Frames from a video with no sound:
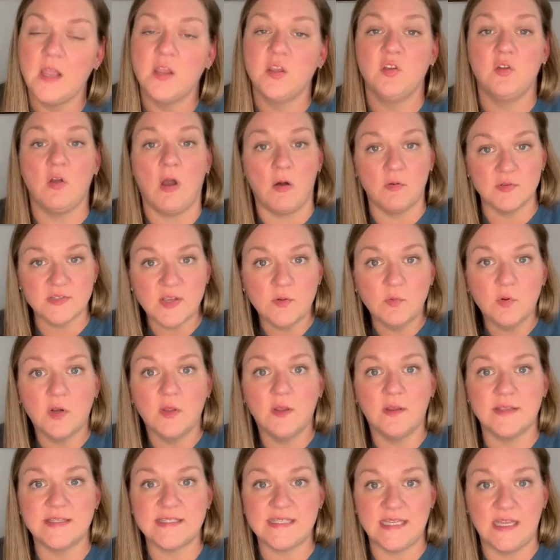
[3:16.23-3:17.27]
You also want
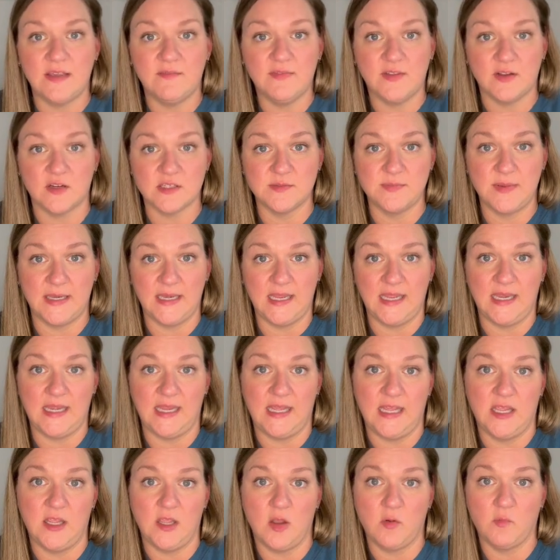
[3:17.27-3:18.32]
to see if there's been
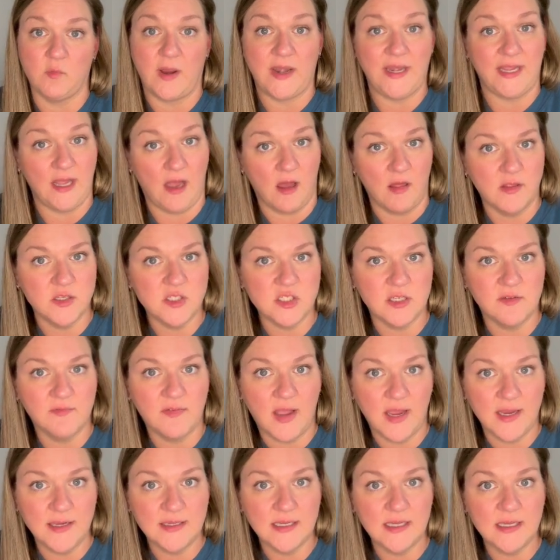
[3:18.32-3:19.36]
any radiology
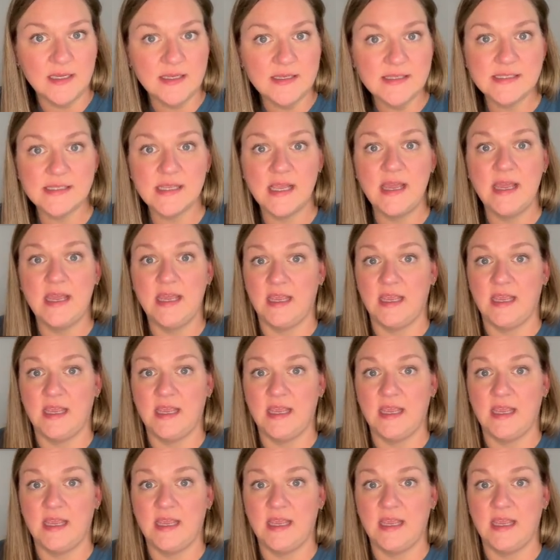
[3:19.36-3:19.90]
findings,